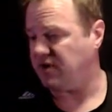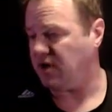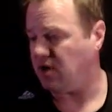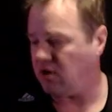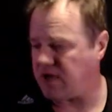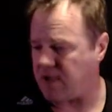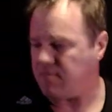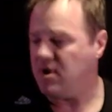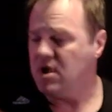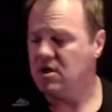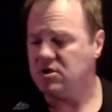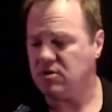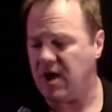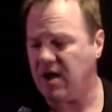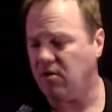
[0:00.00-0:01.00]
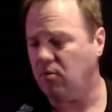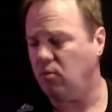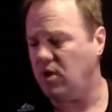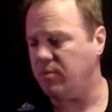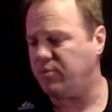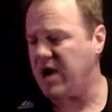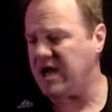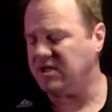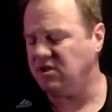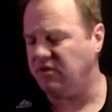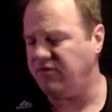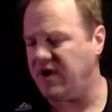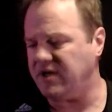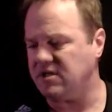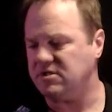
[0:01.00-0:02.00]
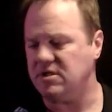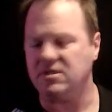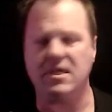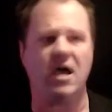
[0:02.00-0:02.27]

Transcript: Okay, so what practical effect does this have?